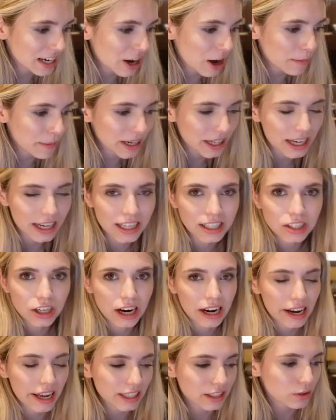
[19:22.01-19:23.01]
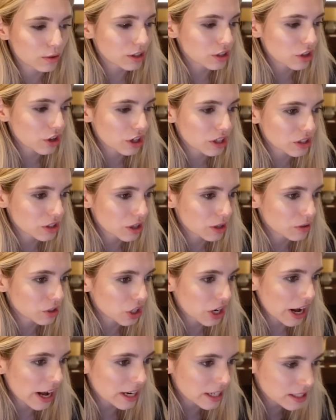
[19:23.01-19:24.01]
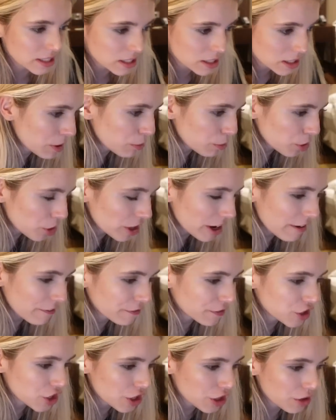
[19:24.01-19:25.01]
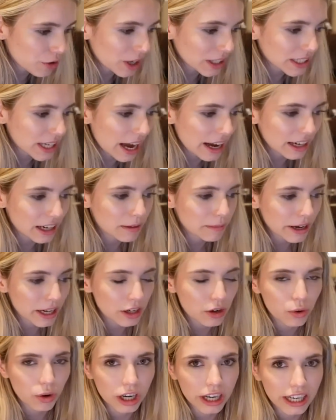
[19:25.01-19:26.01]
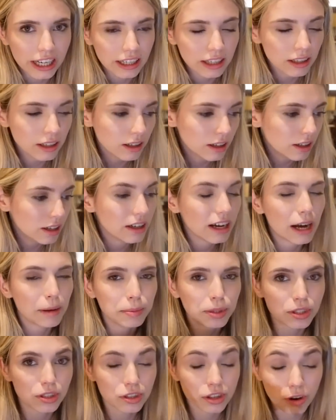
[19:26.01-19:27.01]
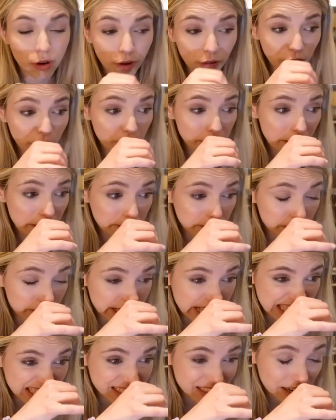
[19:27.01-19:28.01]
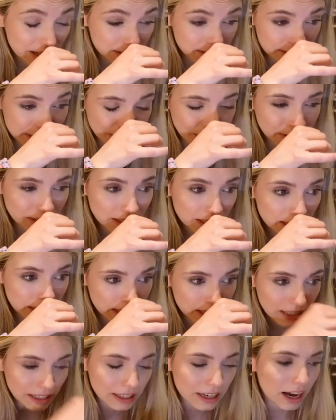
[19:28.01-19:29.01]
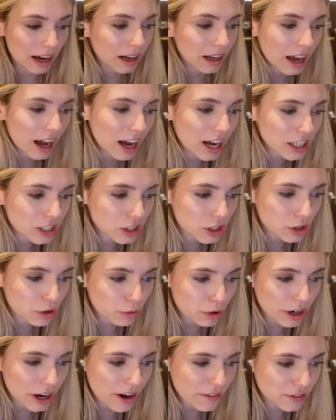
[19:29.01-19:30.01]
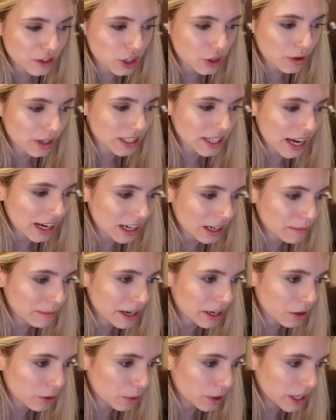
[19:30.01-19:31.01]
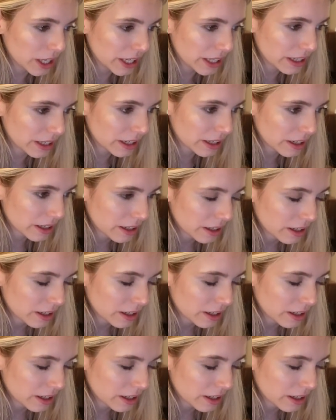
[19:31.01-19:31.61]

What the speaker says: Now my king is on a light square, so there's no checks. I went rook f2, attacking my queen. I'm just going from memory, guys, now, so yeah. So rook f2, attacking my queen.